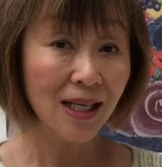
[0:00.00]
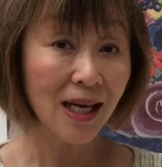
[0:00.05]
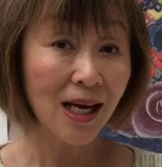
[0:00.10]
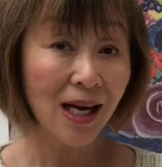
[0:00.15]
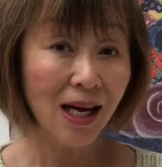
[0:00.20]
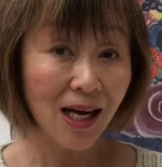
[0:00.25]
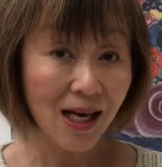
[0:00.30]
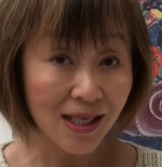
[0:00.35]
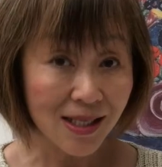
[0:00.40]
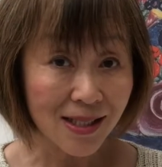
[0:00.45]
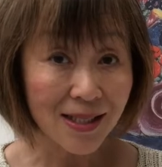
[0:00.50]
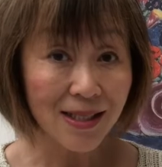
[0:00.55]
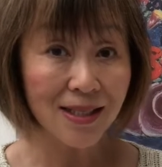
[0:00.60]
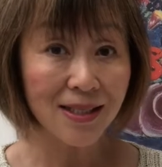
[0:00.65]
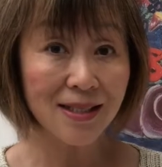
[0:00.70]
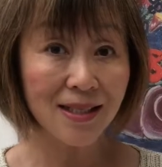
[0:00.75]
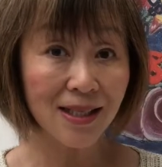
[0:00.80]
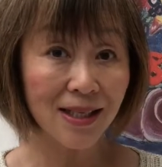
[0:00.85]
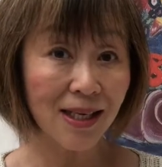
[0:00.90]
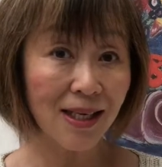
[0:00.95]
As the
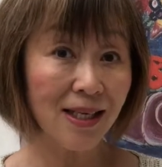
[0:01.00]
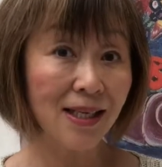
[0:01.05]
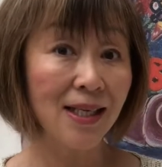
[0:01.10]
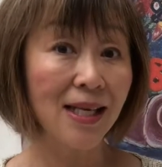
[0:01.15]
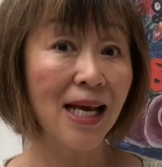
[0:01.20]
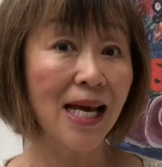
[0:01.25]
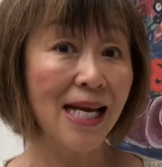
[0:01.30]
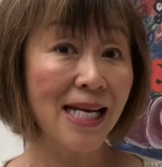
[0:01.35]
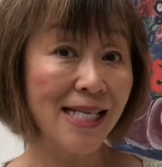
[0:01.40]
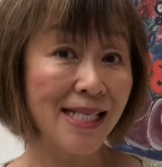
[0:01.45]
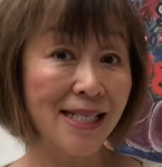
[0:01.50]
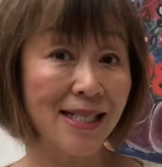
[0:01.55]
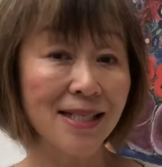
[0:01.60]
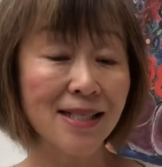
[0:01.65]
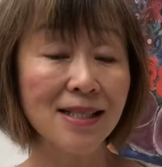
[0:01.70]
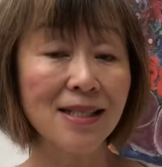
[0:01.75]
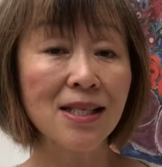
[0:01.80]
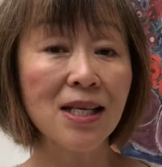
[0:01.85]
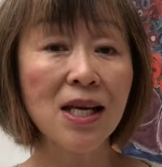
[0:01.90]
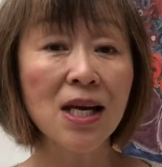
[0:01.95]
skin
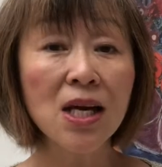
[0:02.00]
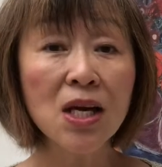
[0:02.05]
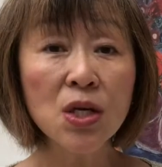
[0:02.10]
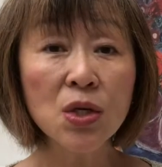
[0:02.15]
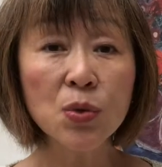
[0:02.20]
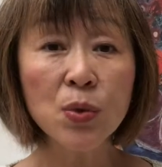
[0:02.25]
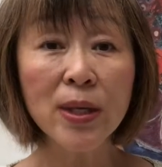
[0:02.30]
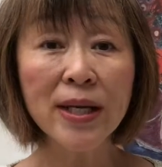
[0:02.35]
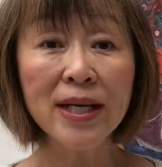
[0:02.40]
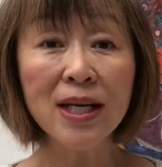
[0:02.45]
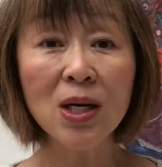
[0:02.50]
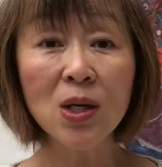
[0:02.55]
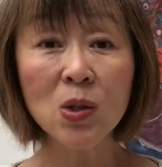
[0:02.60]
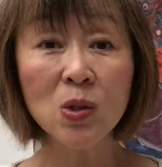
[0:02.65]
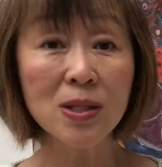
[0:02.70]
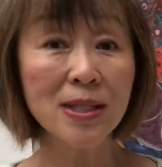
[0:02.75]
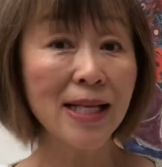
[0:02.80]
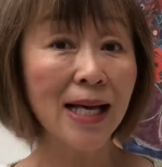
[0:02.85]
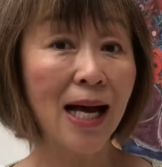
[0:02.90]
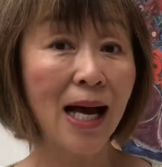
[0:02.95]
ages,
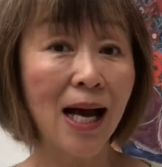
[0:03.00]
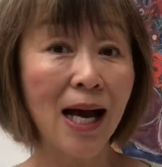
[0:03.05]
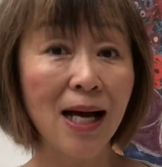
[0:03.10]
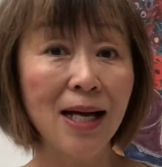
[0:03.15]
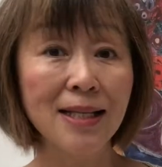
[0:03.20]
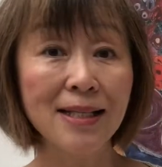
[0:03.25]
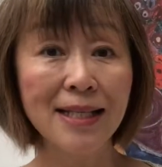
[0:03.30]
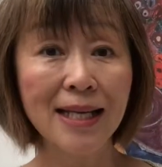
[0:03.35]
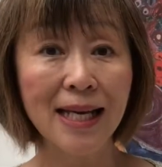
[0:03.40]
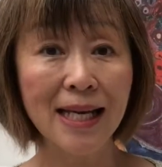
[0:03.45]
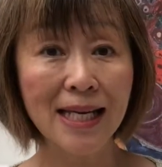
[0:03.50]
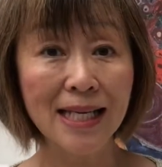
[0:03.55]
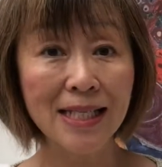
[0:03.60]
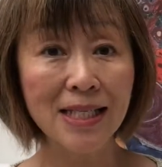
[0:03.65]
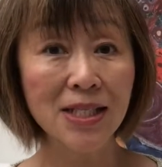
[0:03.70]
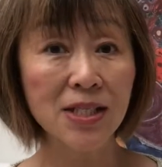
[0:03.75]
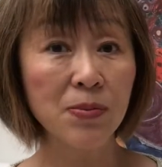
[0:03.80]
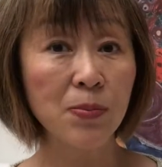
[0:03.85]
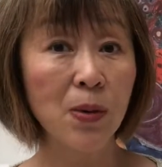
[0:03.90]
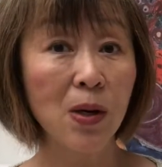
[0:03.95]
wrinkles and age
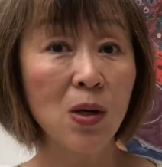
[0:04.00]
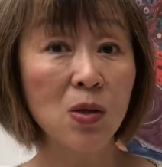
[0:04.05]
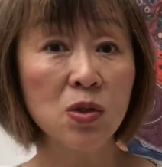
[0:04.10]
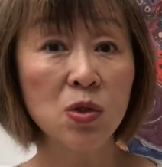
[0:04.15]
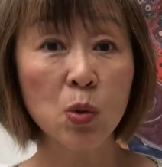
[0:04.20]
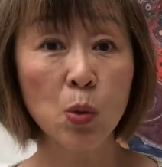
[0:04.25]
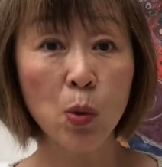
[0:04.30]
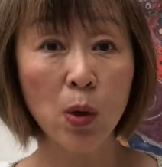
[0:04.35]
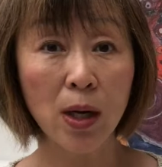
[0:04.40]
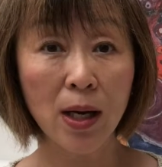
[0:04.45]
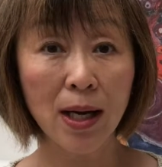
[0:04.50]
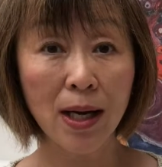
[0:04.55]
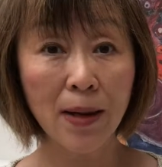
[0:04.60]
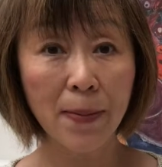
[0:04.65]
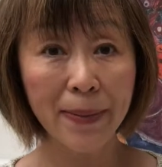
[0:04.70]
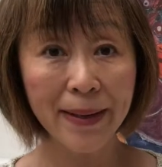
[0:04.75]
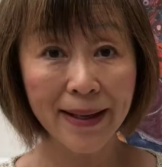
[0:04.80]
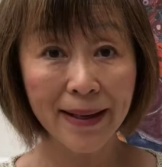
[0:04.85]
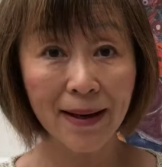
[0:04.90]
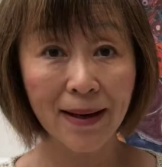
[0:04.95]
spots will
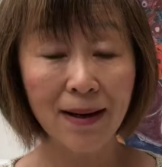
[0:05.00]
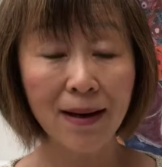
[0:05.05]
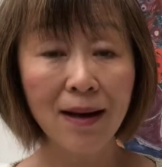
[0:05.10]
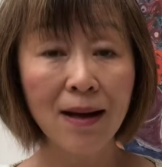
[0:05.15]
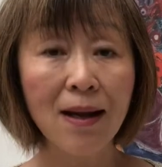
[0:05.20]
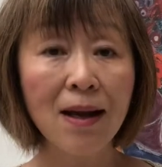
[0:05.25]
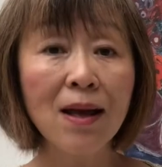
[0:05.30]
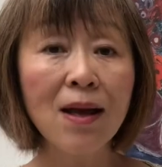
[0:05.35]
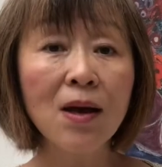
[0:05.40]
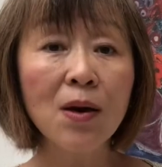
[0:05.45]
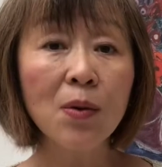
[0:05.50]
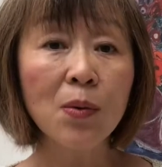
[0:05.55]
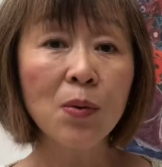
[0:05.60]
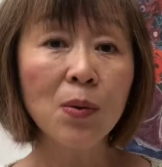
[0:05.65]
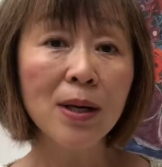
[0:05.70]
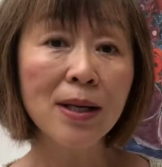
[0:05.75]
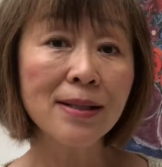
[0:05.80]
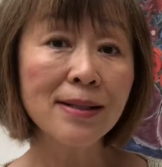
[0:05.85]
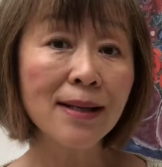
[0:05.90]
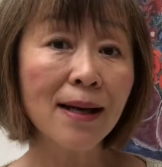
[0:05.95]
appear.
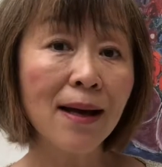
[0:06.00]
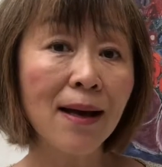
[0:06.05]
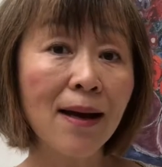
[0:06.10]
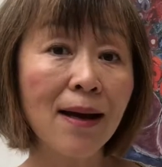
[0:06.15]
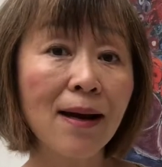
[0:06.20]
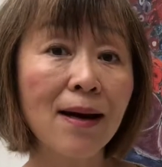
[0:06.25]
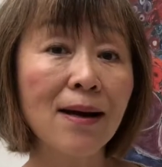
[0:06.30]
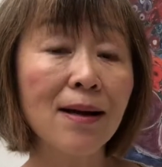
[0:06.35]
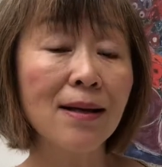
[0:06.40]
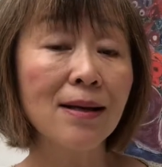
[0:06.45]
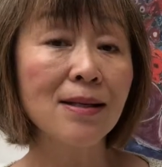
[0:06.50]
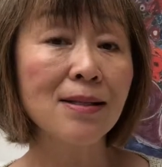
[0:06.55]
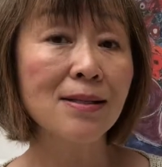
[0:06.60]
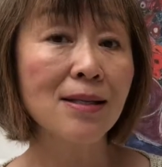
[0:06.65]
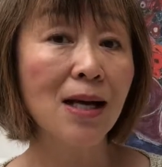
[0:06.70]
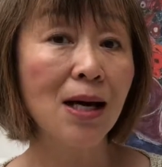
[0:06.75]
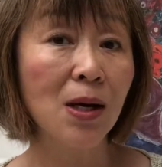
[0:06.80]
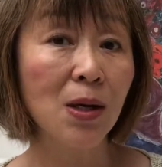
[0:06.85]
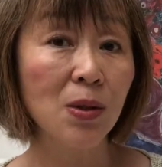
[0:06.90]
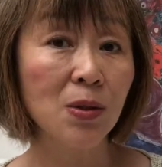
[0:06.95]
When the hair is
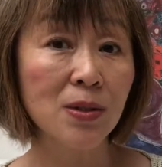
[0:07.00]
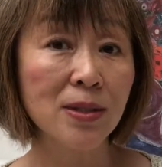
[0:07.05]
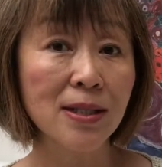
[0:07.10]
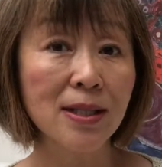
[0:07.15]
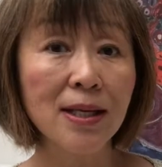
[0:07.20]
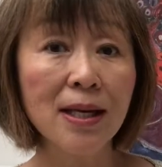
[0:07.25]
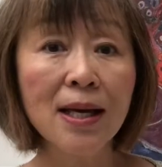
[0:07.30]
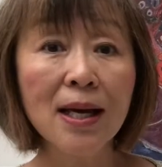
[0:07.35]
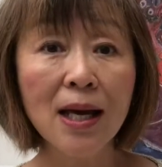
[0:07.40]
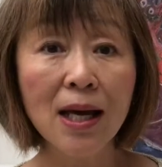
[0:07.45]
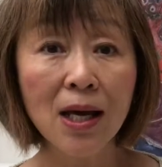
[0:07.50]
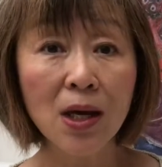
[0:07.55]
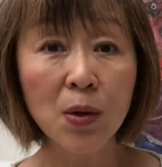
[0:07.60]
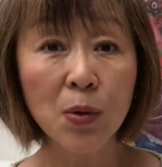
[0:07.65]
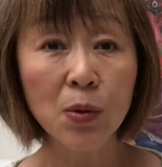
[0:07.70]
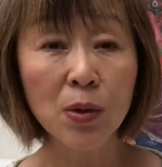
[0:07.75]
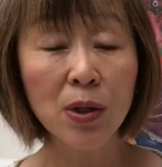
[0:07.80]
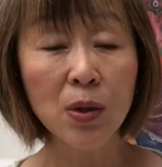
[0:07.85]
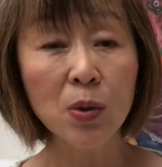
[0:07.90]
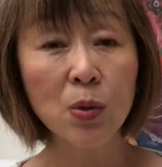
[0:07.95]
old, it
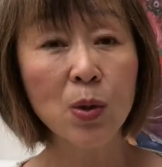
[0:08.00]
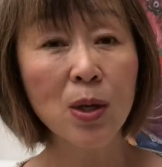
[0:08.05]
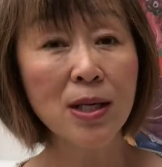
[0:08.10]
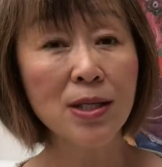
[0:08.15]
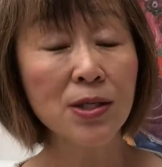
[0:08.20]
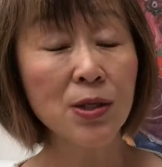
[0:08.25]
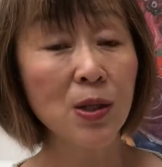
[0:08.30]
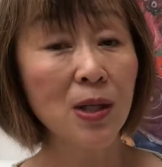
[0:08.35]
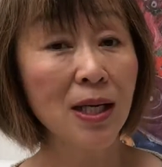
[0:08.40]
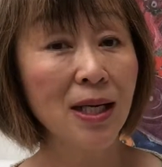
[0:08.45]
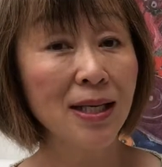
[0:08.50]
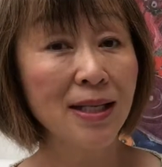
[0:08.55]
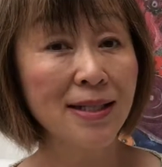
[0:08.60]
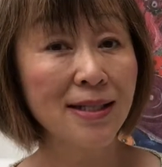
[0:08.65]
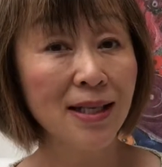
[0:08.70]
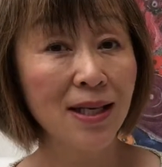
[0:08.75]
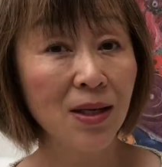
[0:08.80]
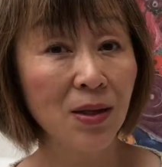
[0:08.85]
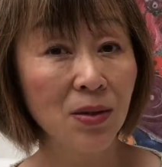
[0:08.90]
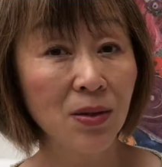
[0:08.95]
will gradually
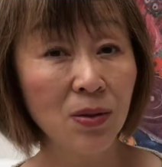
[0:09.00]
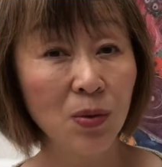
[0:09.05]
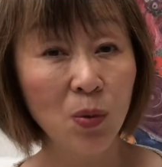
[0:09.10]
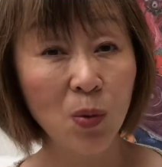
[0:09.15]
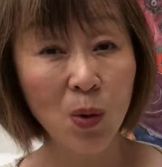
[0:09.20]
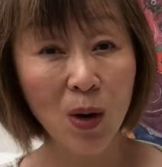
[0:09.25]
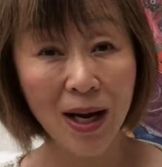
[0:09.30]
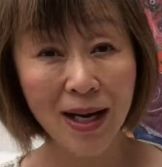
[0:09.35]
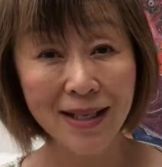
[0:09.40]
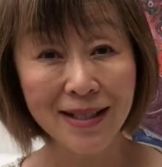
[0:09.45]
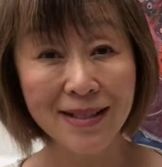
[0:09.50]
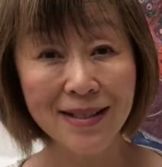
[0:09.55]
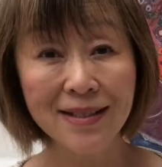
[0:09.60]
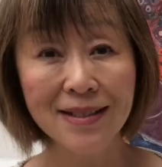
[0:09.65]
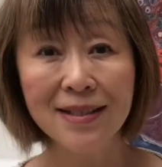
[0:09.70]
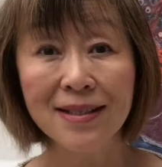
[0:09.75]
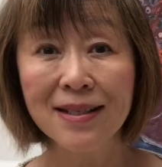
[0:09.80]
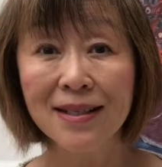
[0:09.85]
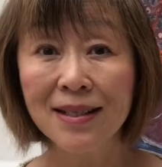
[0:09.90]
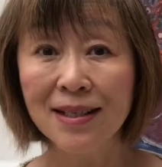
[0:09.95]
turn white.
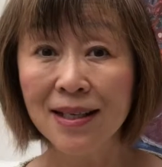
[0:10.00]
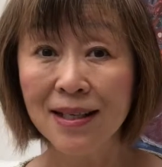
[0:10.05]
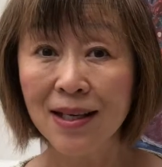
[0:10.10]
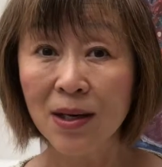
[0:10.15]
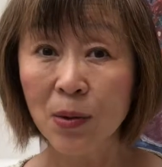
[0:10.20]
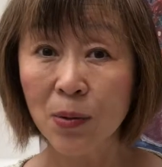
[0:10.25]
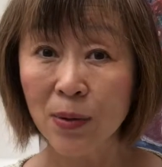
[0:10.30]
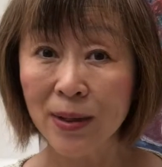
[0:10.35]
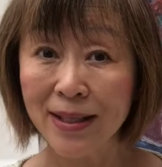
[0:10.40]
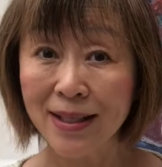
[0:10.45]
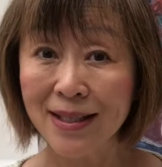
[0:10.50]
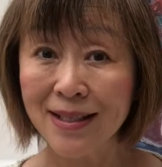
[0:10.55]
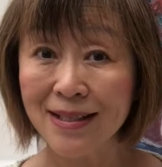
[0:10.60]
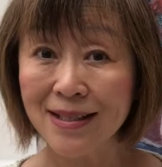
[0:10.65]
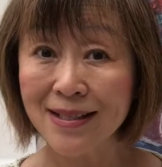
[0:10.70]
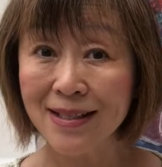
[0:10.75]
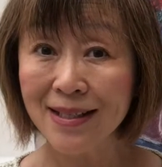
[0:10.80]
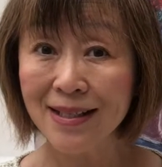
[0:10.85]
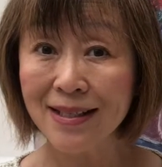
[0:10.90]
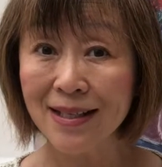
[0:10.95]
We can
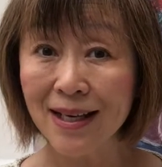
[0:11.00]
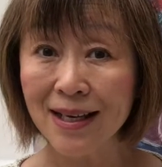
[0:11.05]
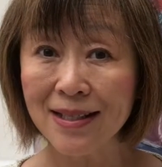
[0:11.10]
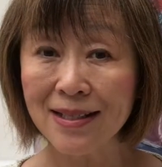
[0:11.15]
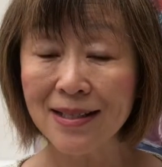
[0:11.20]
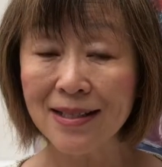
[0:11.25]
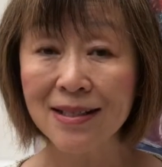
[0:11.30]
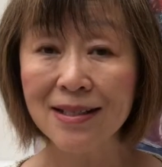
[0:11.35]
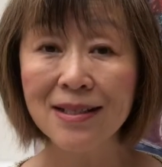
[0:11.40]
see that.